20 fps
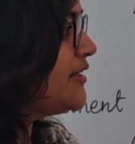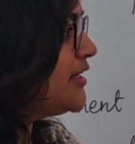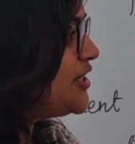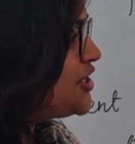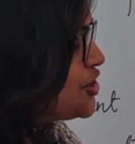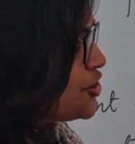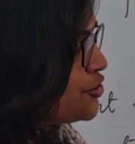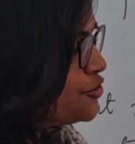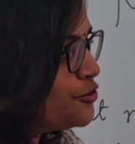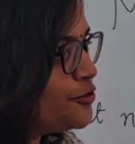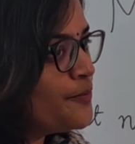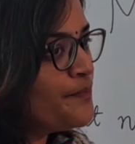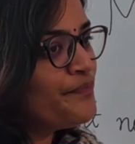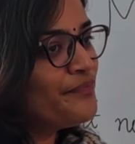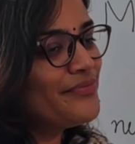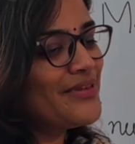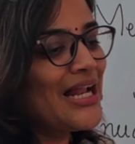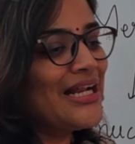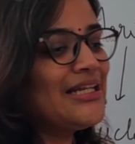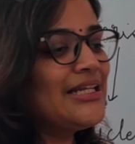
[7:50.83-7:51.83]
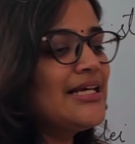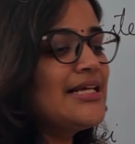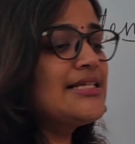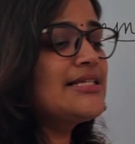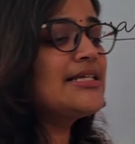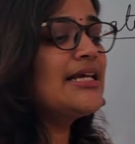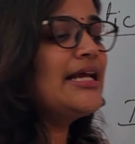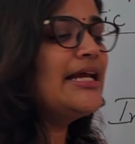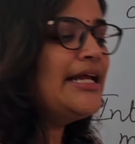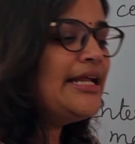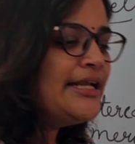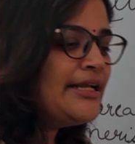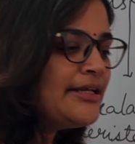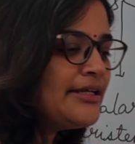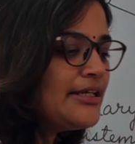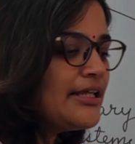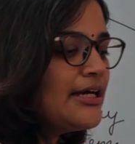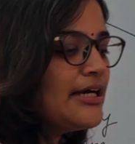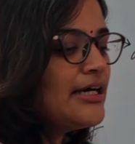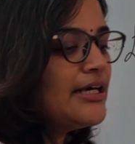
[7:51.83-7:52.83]
tissue, that is
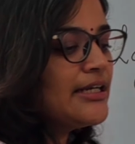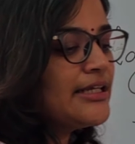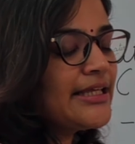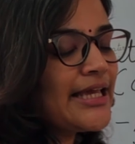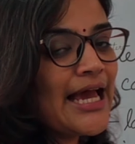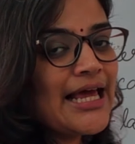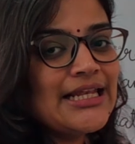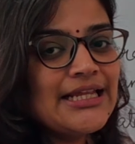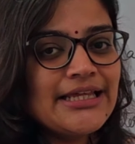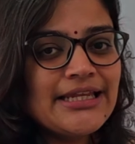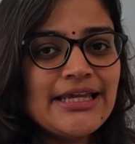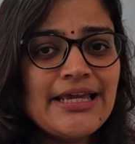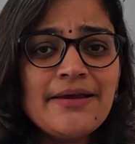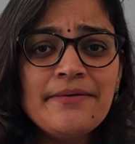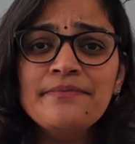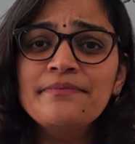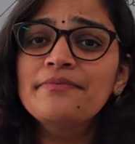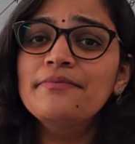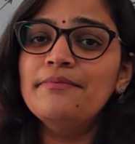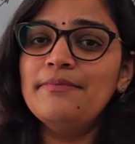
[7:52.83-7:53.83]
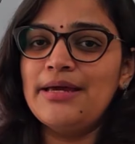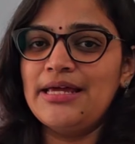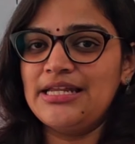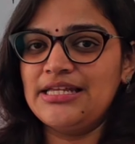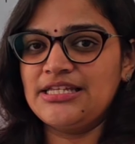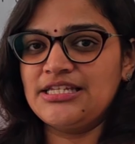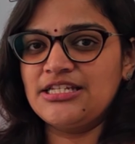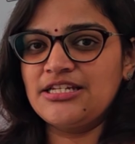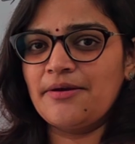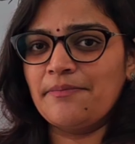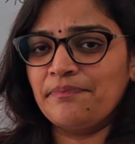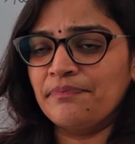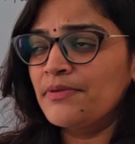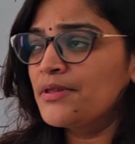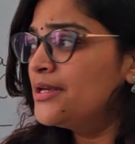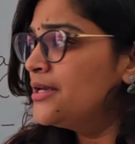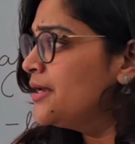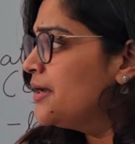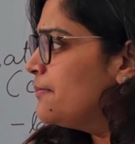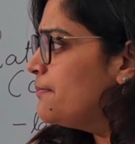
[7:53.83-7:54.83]
intercalary meristem.
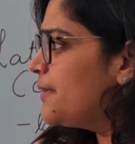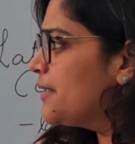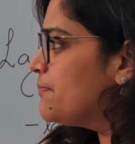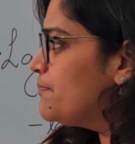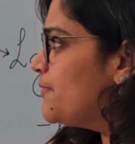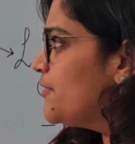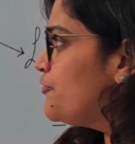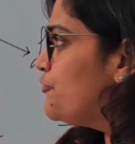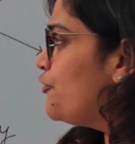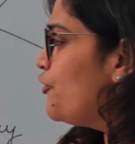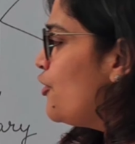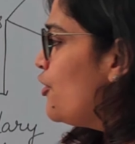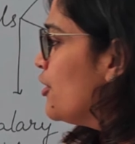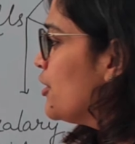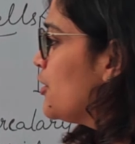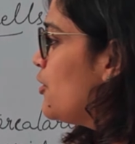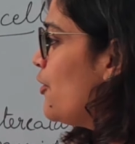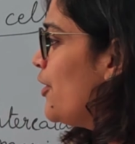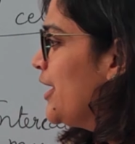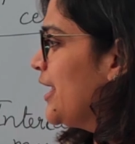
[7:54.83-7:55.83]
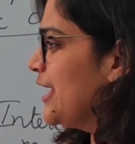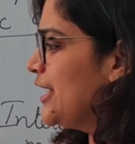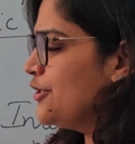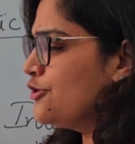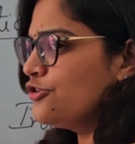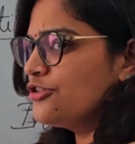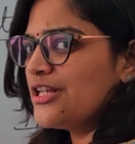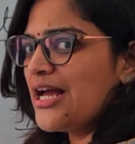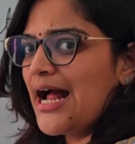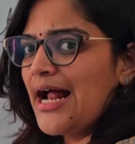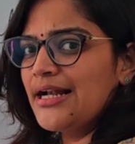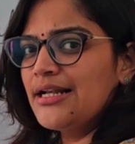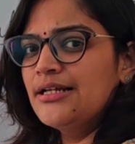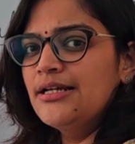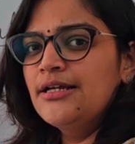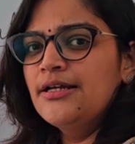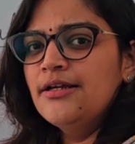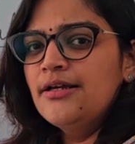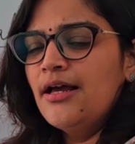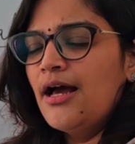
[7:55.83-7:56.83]
But before going into that,
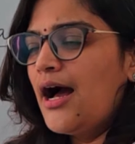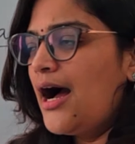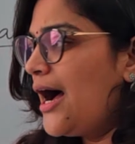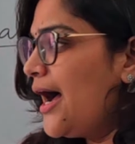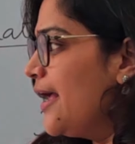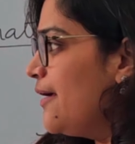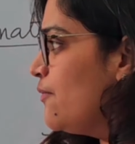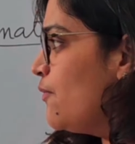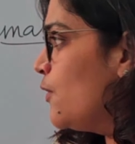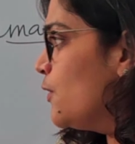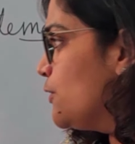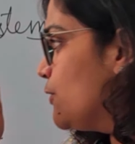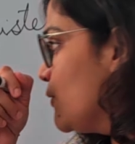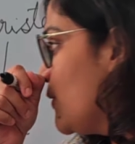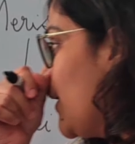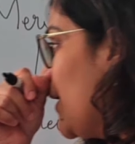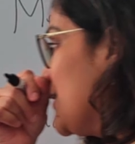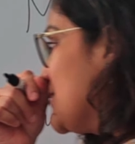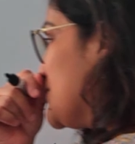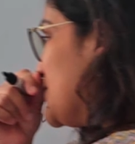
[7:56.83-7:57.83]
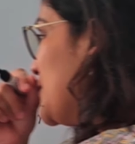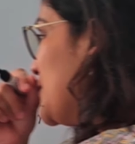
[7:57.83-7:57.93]
I want to ask